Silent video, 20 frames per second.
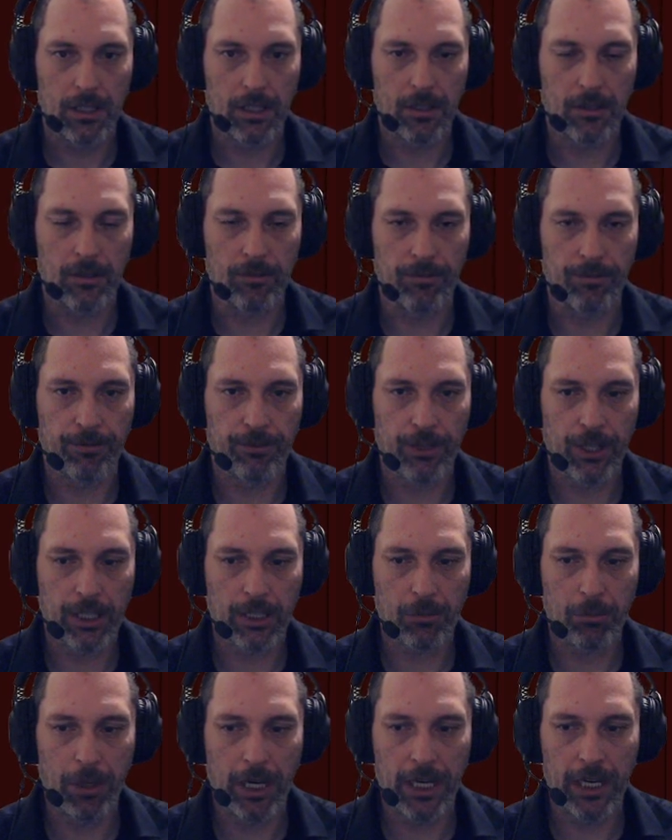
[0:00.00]
The
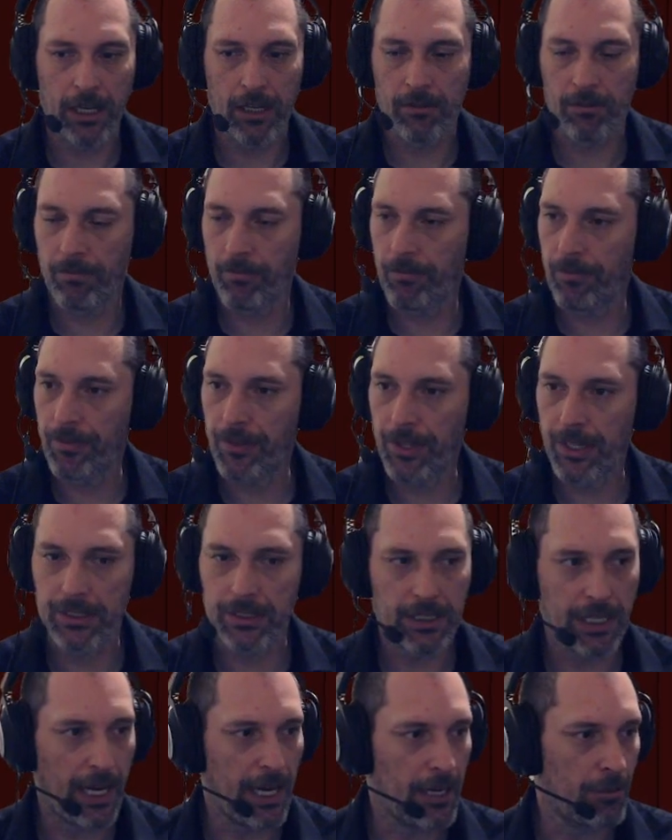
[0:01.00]
fuck, man?
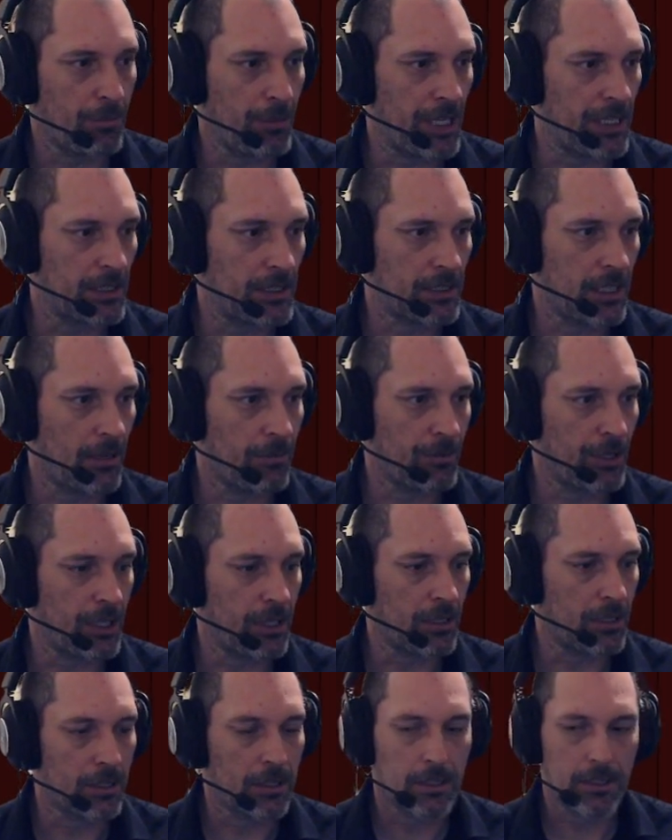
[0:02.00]
It's got to be
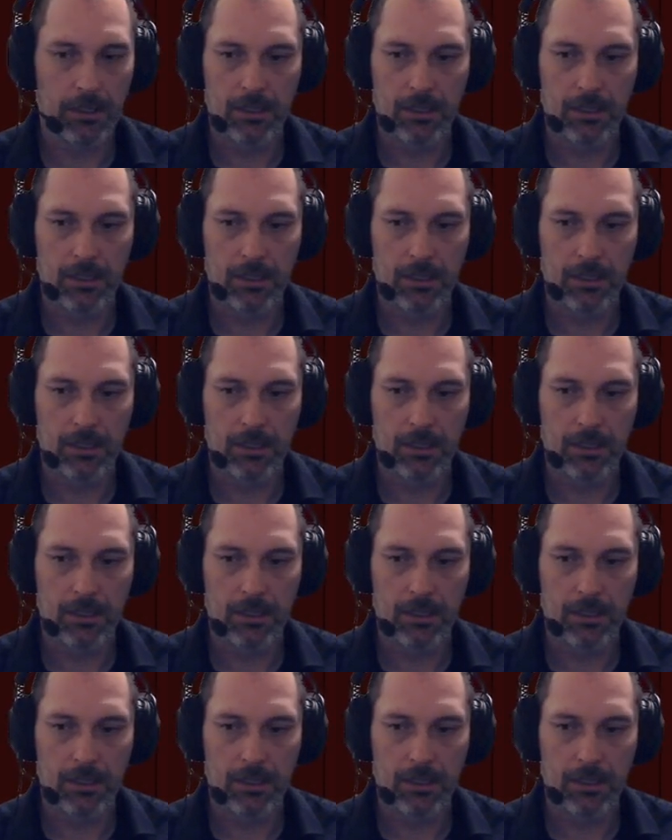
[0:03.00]
something